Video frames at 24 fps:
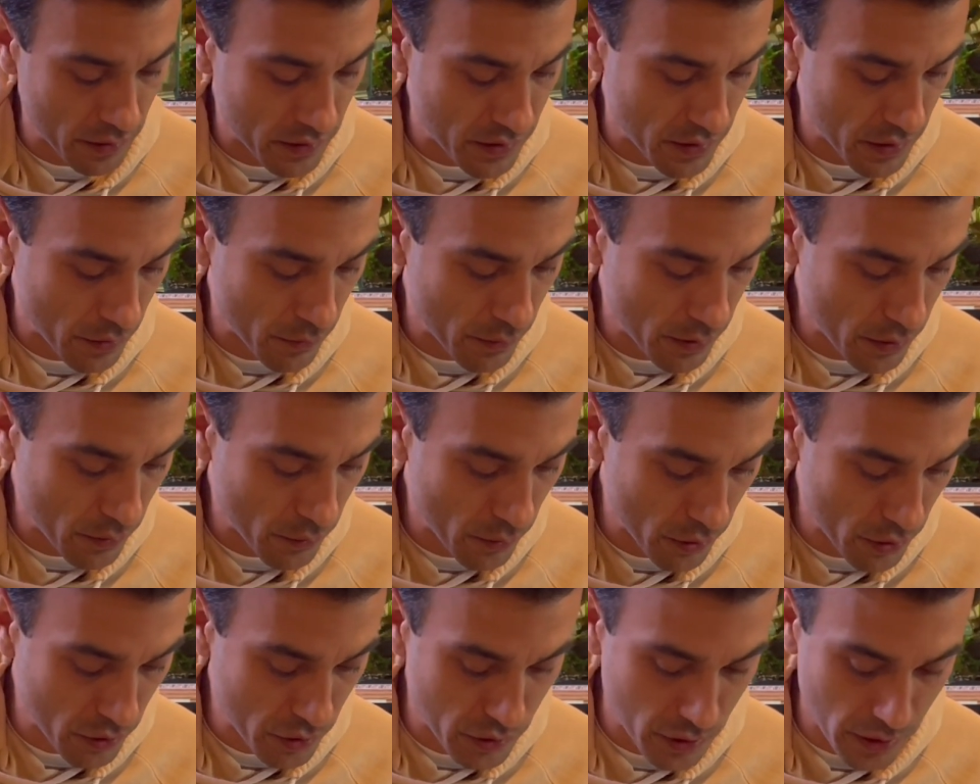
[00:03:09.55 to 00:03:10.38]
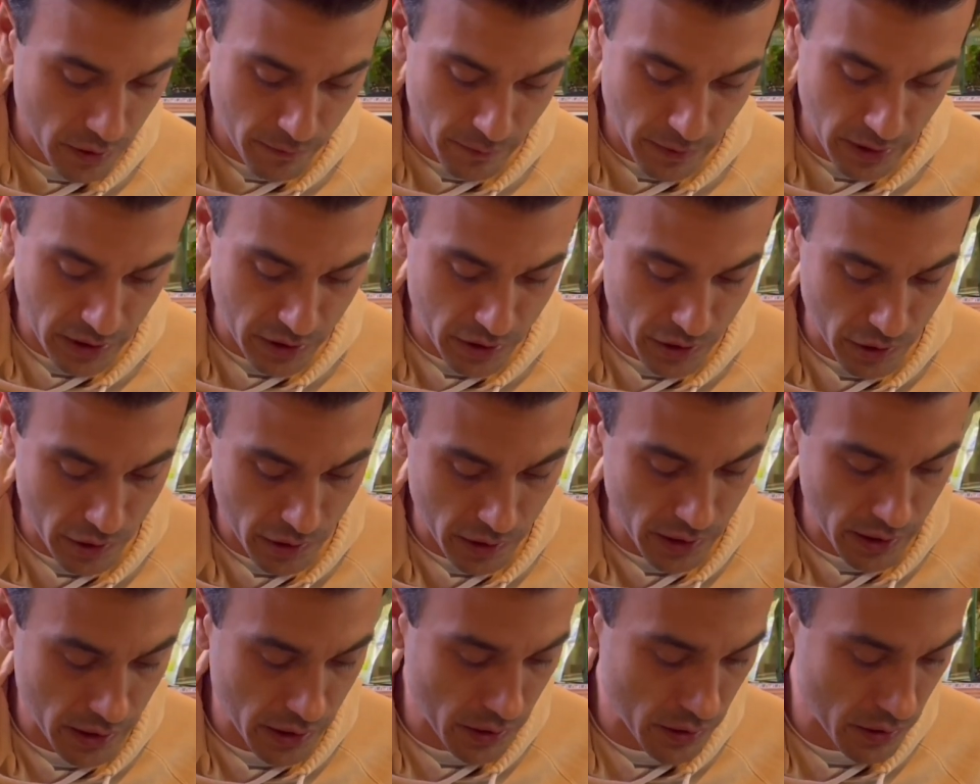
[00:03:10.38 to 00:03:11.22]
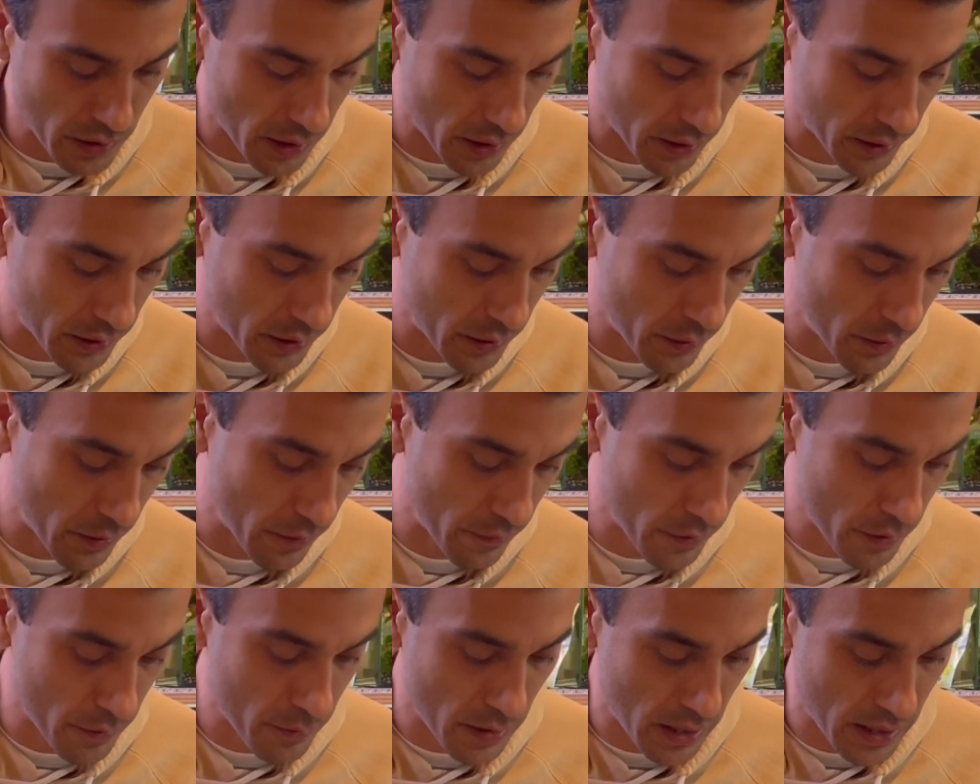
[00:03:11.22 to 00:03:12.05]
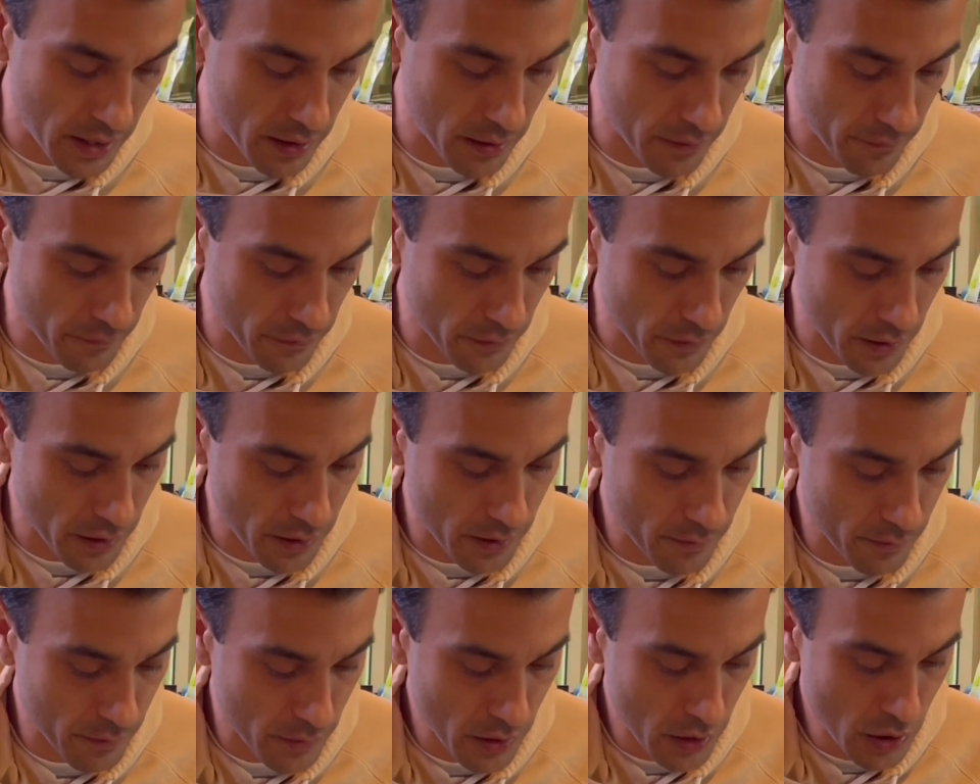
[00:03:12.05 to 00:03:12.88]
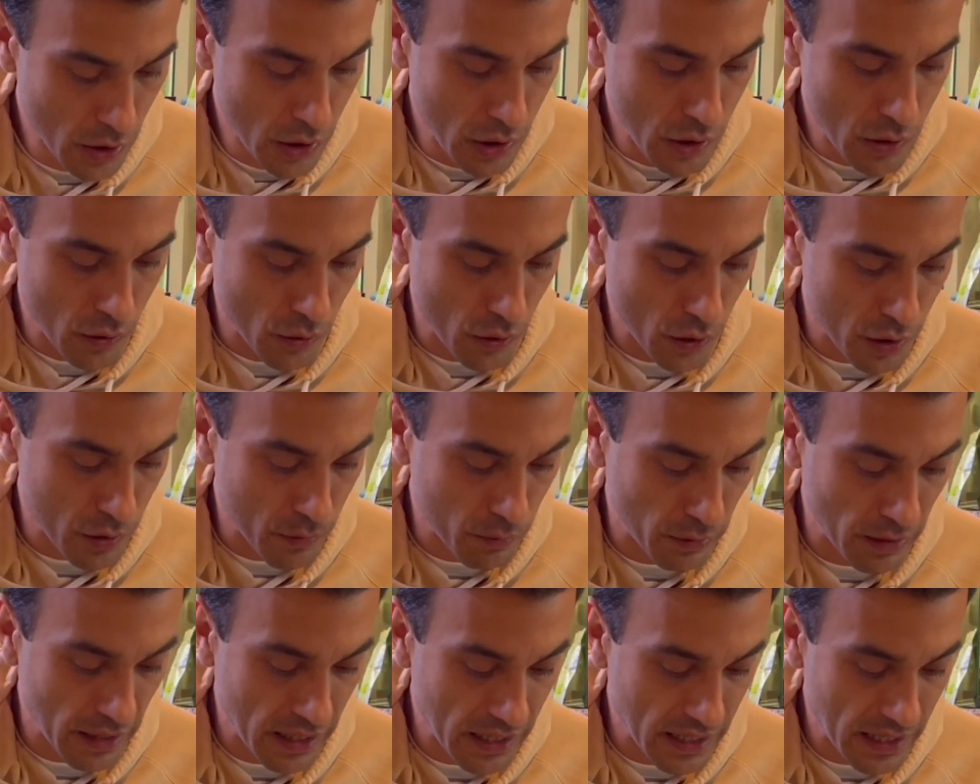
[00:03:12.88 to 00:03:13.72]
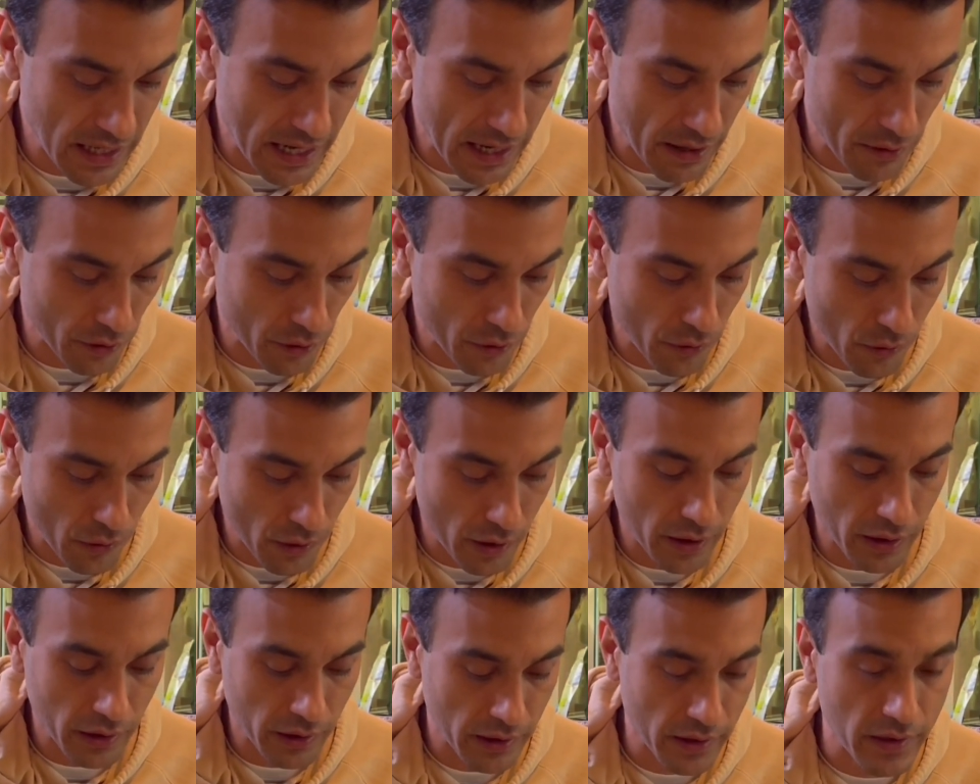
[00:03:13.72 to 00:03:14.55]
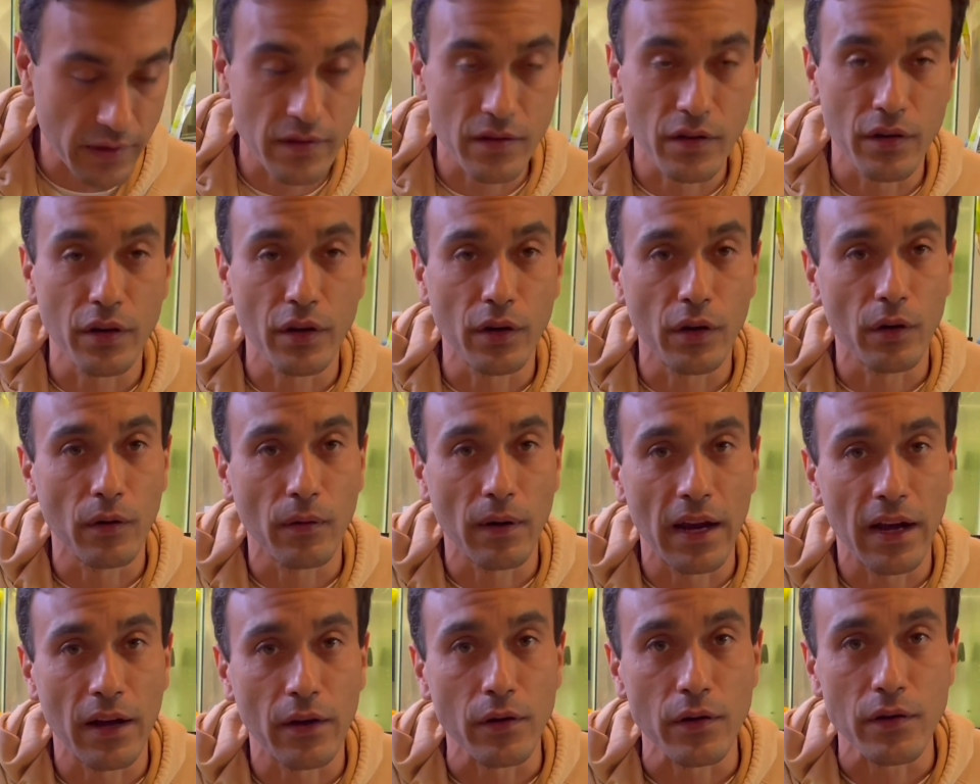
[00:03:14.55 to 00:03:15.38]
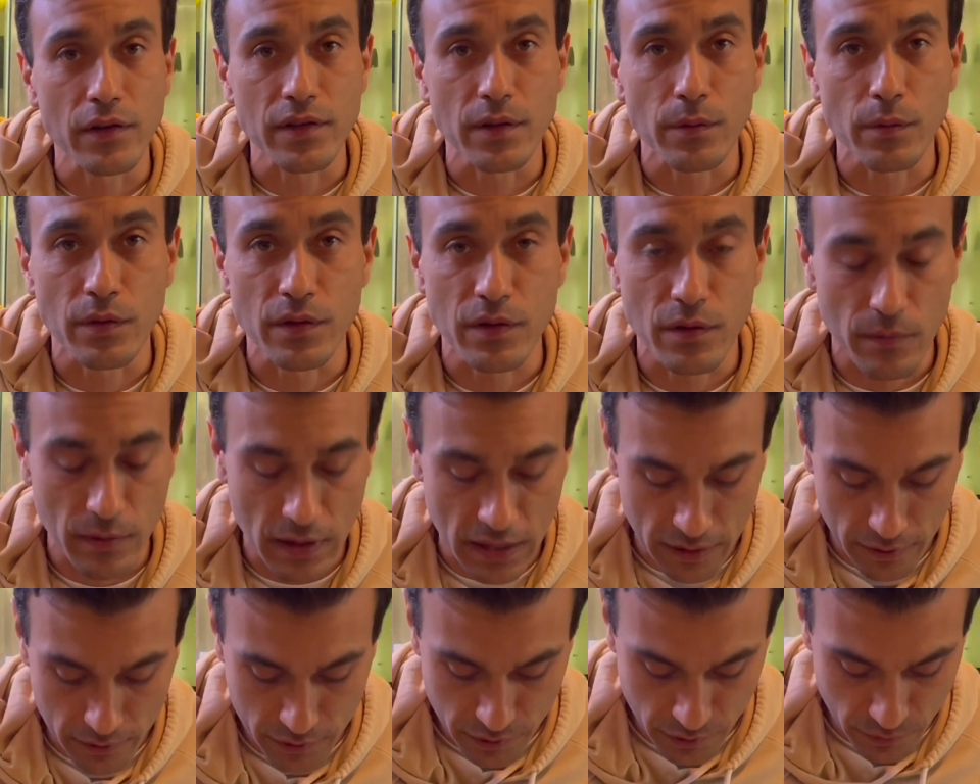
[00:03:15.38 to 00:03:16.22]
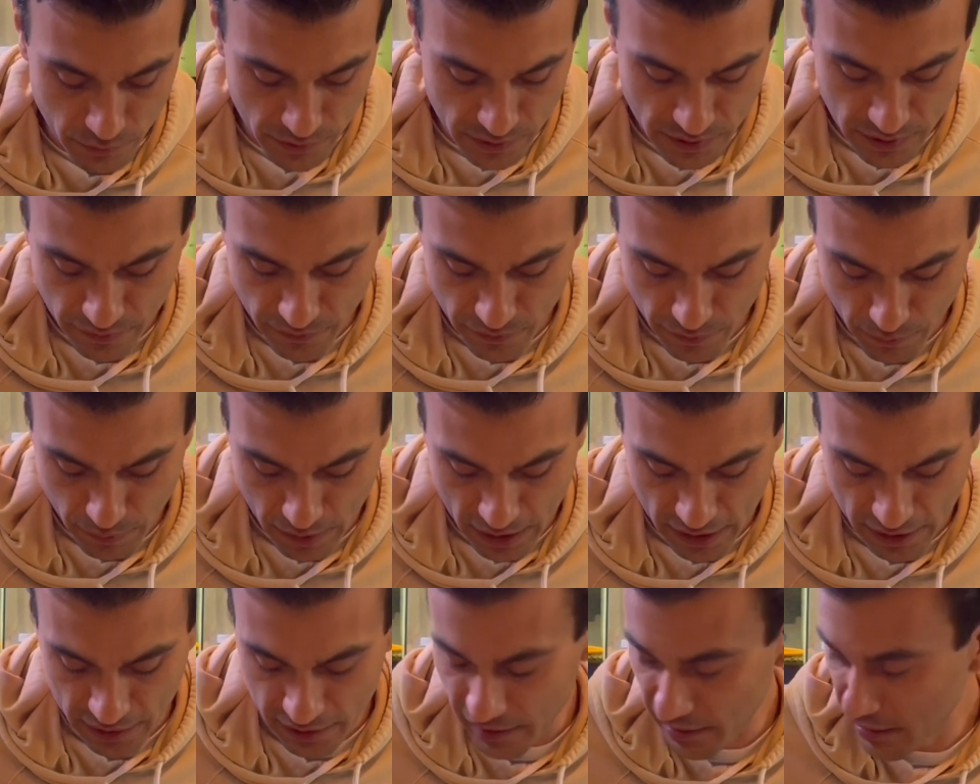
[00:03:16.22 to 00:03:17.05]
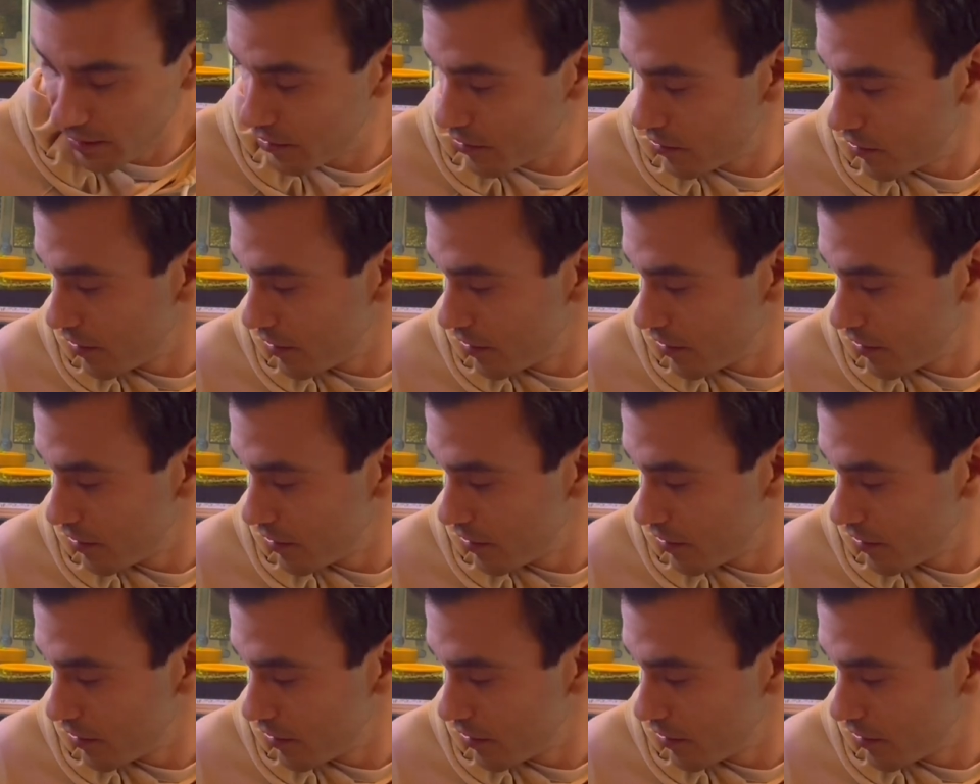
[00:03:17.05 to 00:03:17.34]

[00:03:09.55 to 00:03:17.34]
So when you order shrimp, make sure that you talk to whoever you're buying them from, or you planned it out accordingly so you're around or someone's around to receive the package.